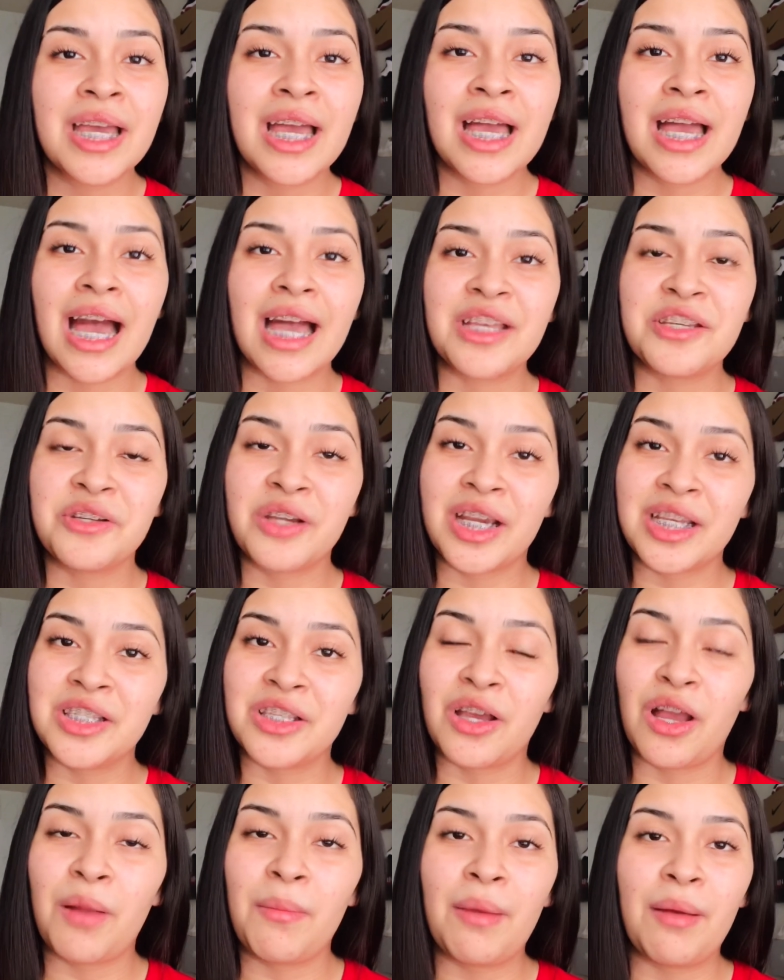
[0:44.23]
As you guys
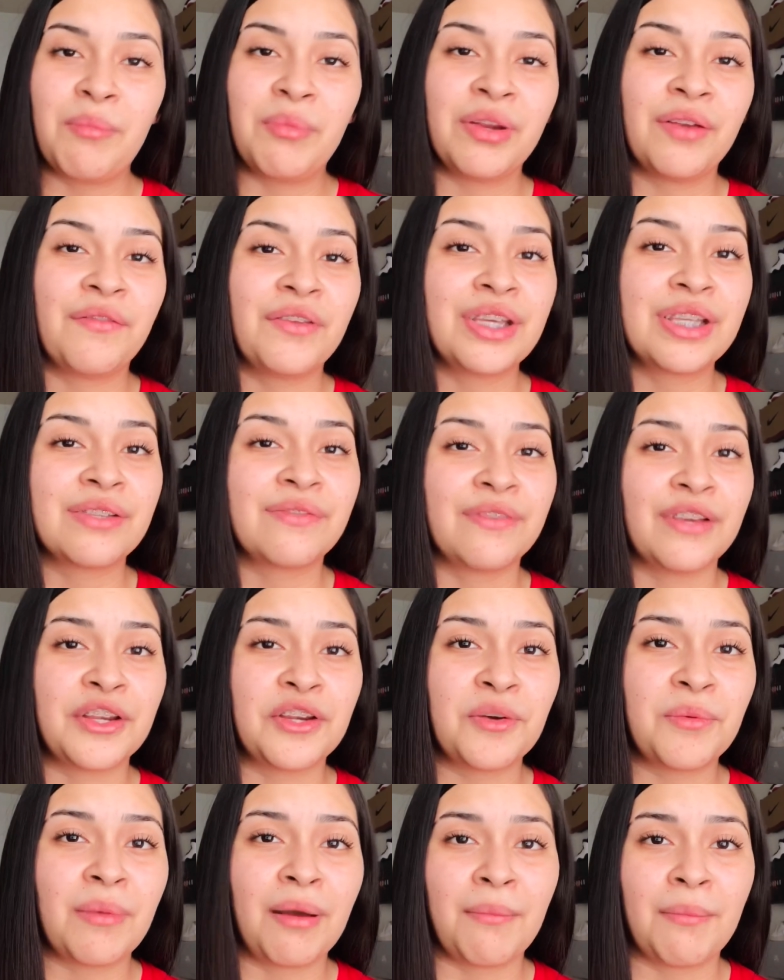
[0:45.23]
saw in my previous video,
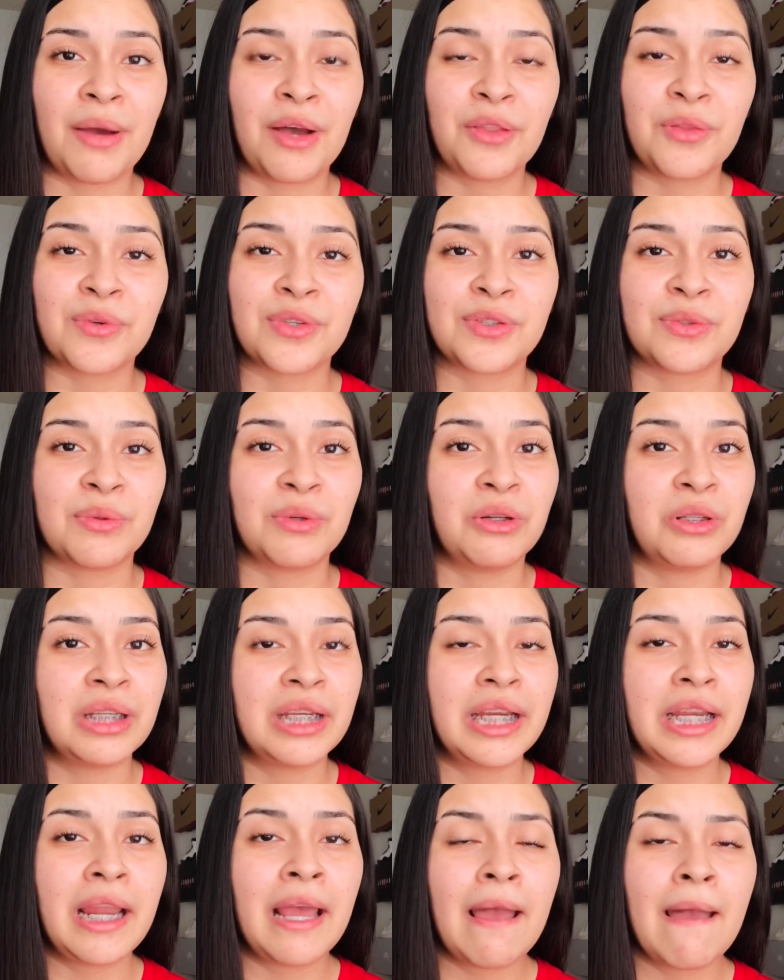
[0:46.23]
my mouth was
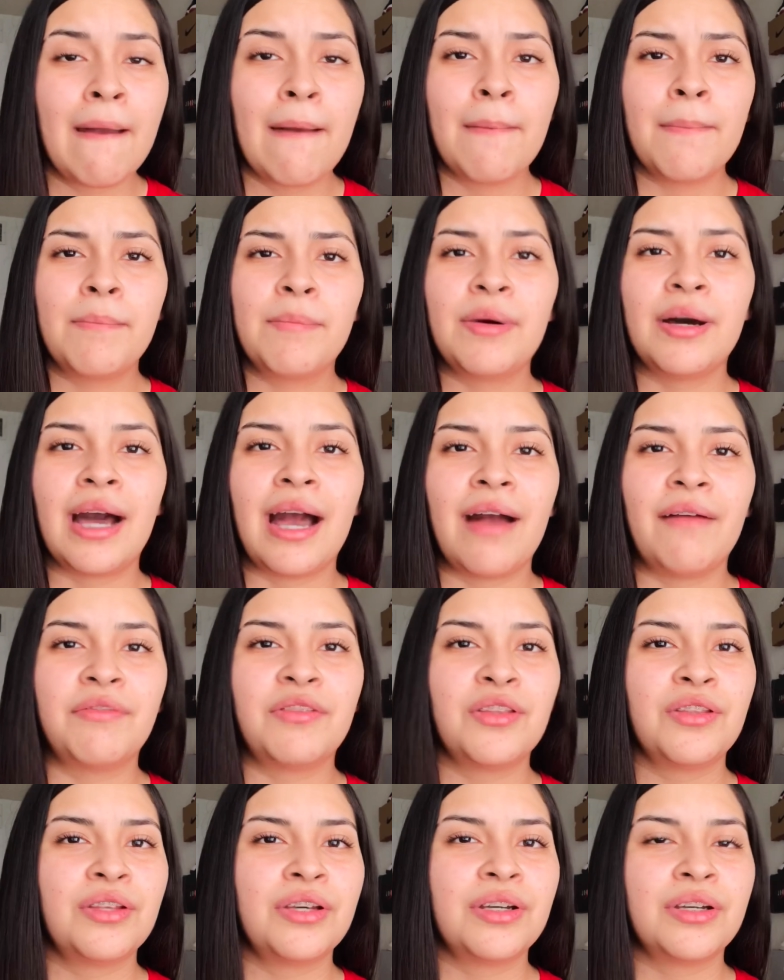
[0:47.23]
swollen. But after
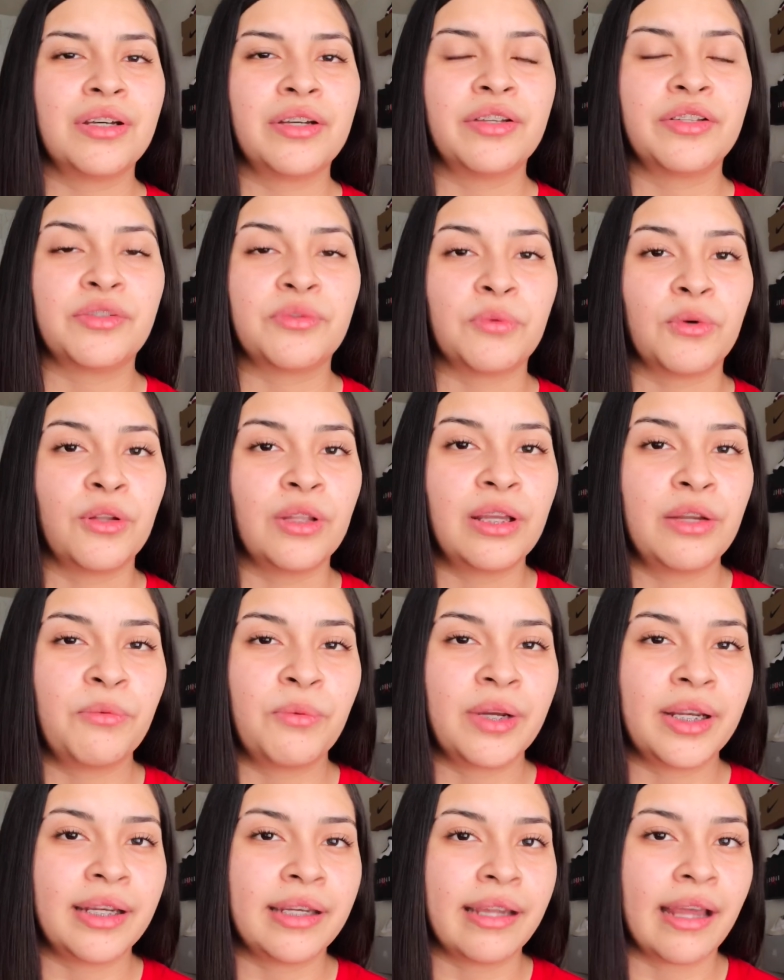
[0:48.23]
the swollen
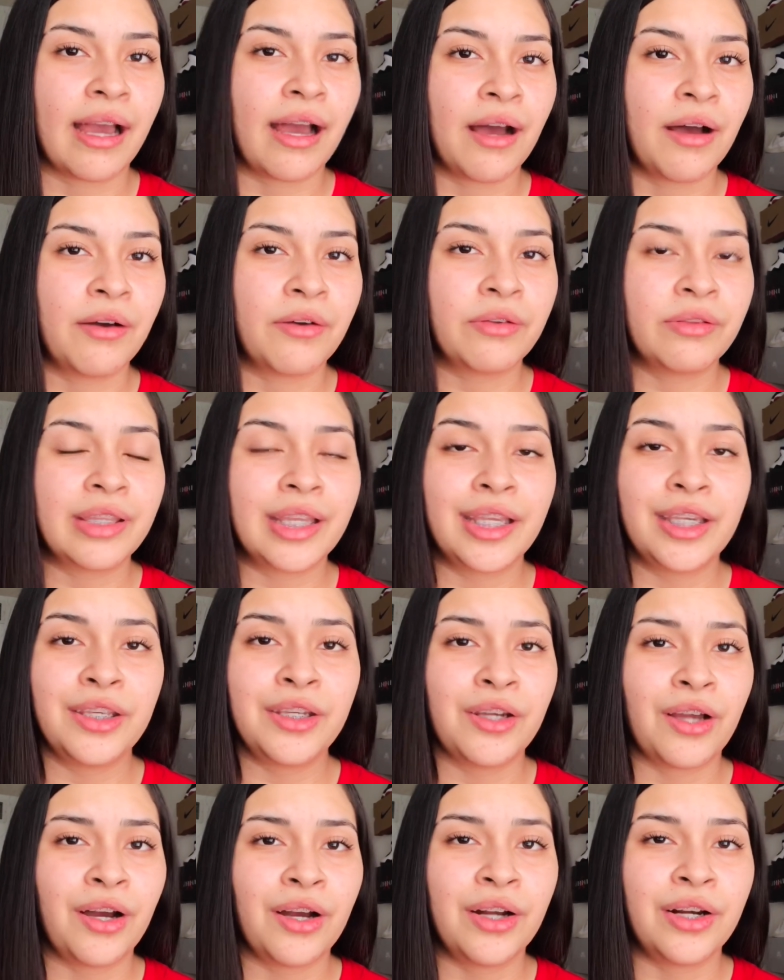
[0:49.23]
went down, they did
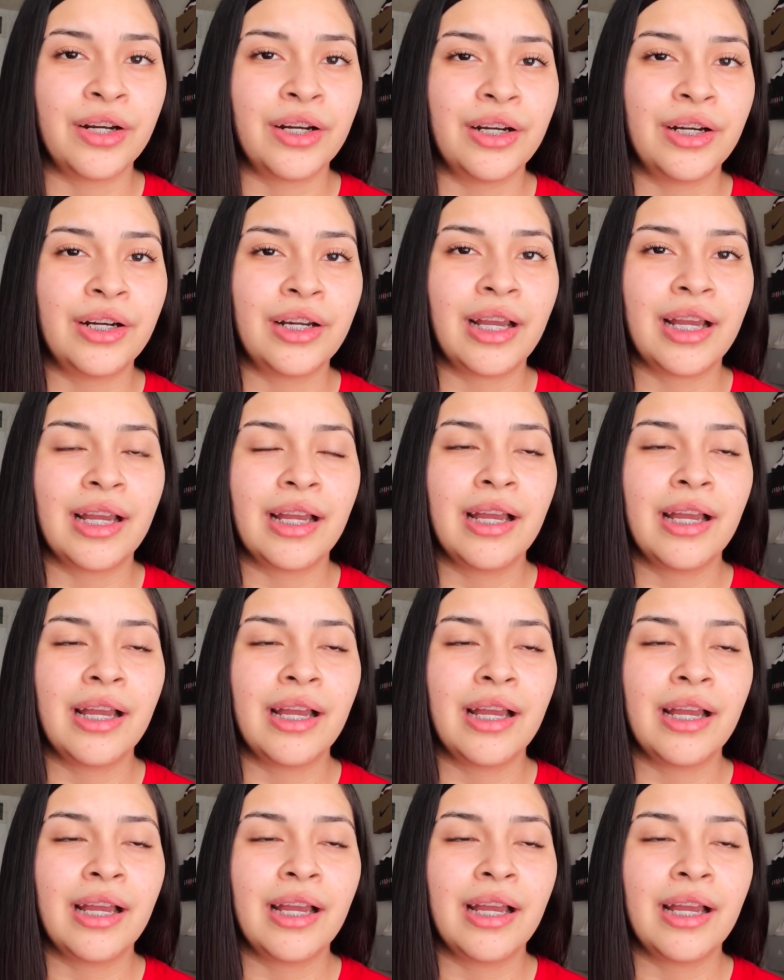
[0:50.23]
not hurt.